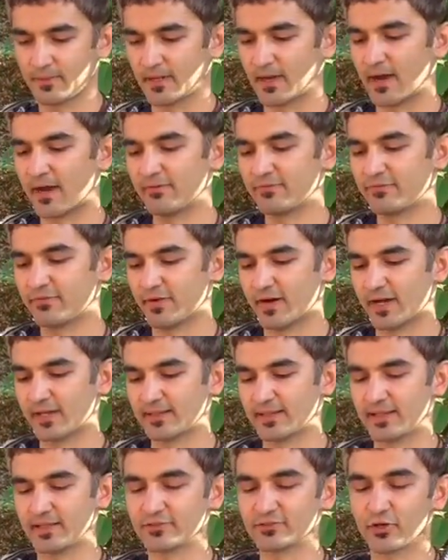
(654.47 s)
I
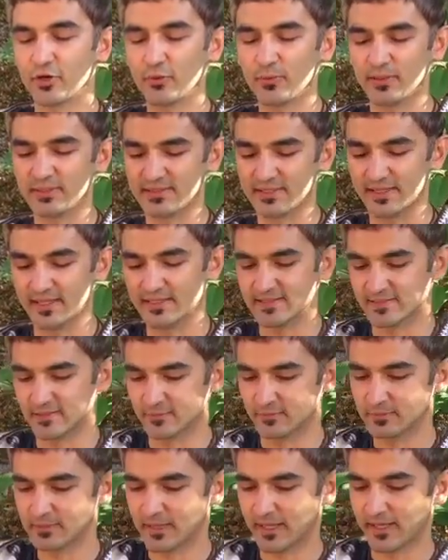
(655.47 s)
find that it's always easy to
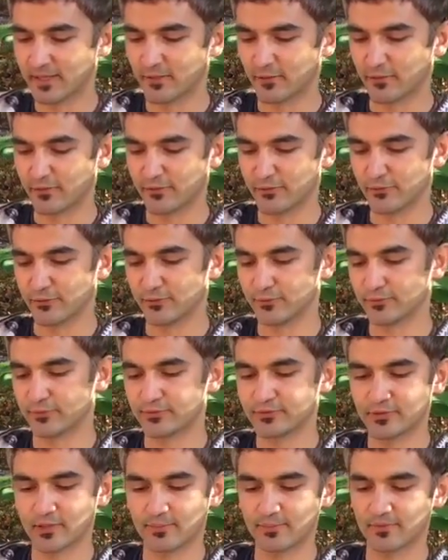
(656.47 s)
play it on your
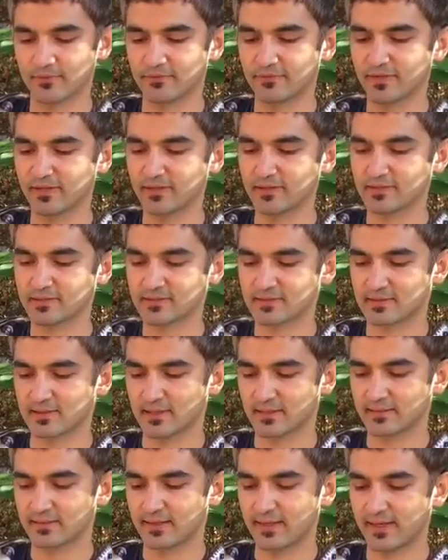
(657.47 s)
top of your fingers
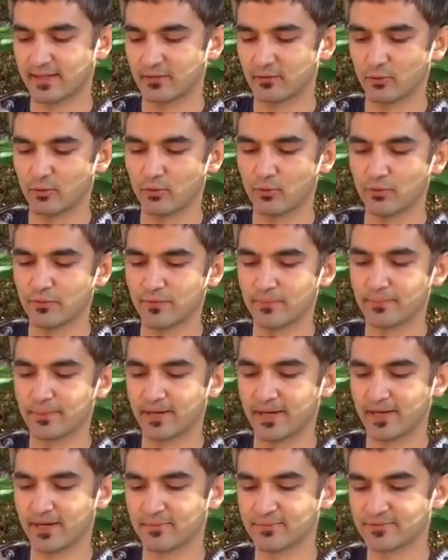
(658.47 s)
like that, or on the
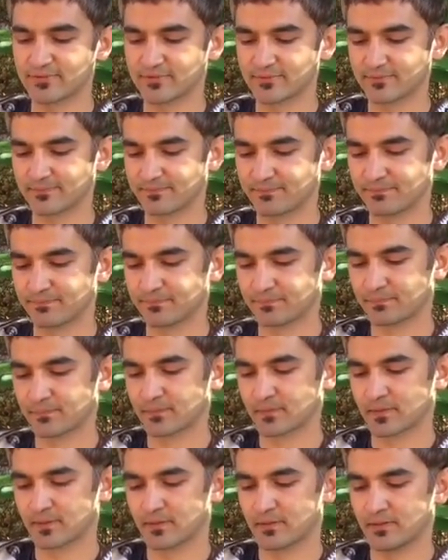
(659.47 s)
palms,
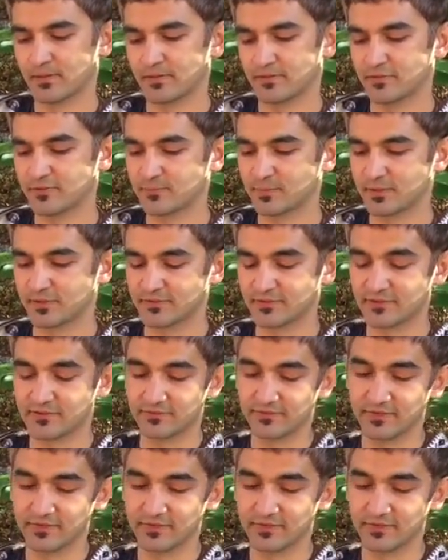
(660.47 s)
just because it's